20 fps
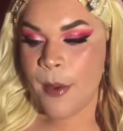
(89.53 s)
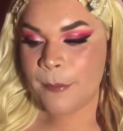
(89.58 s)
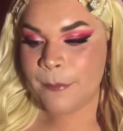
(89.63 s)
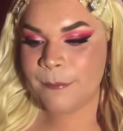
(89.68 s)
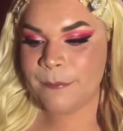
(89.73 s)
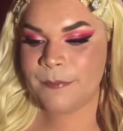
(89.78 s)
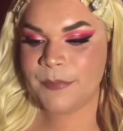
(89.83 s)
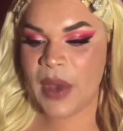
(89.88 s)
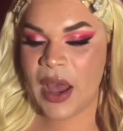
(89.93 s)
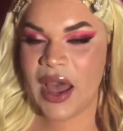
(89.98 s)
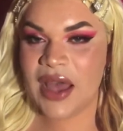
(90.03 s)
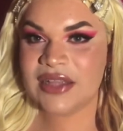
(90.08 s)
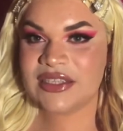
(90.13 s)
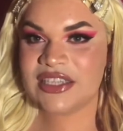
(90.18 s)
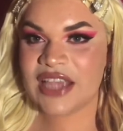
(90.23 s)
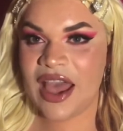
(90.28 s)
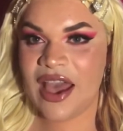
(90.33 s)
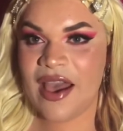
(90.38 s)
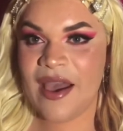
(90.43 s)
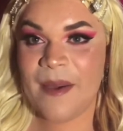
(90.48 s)
But
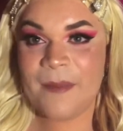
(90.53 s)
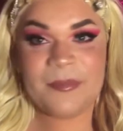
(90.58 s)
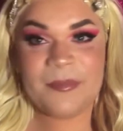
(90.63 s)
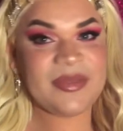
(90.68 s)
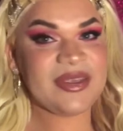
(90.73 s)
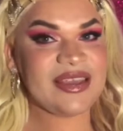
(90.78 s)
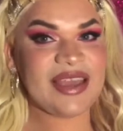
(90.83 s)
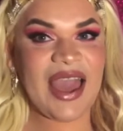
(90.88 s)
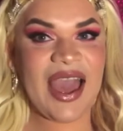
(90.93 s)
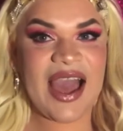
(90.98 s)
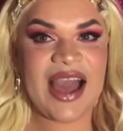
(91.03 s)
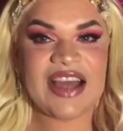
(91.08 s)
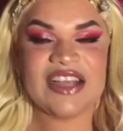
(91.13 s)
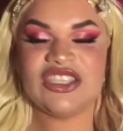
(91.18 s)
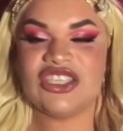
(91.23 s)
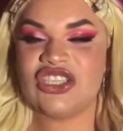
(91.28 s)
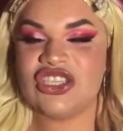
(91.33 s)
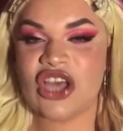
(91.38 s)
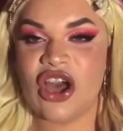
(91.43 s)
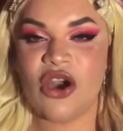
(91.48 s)
yeah,
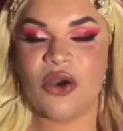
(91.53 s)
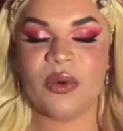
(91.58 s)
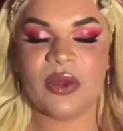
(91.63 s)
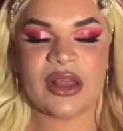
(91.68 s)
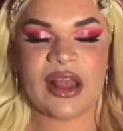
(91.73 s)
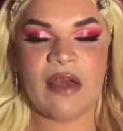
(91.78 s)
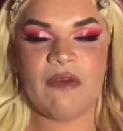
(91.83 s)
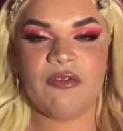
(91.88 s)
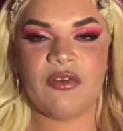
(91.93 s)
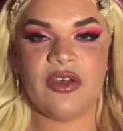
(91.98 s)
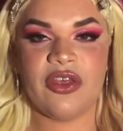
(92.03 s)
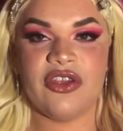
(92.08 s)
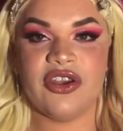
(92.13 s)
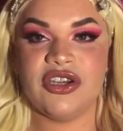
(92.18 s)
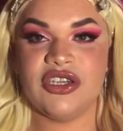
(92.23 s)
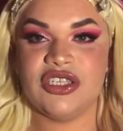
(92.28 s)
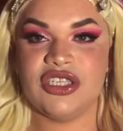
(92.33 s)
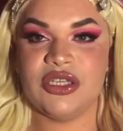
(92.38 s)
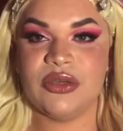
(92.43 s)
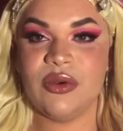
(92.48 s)
so without further
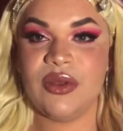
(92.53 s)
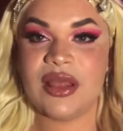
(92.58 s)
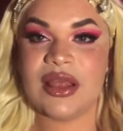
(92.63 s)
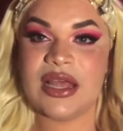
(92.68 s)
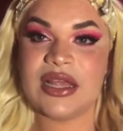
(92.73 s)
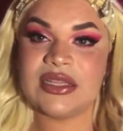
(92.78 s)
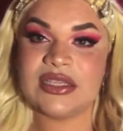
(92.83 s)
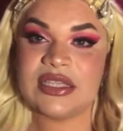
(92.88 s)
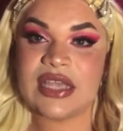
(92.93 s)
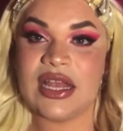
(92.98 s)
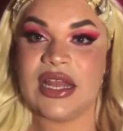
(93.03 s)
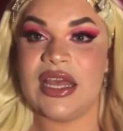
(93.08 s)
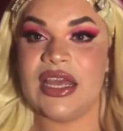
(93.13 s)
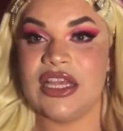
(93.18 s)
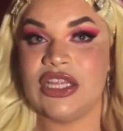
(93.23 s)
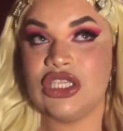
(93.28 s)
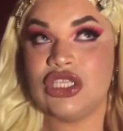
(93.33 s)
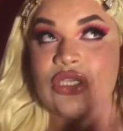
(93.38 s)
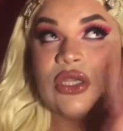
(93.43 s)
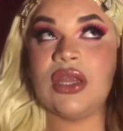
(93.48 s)
ado, let's get into the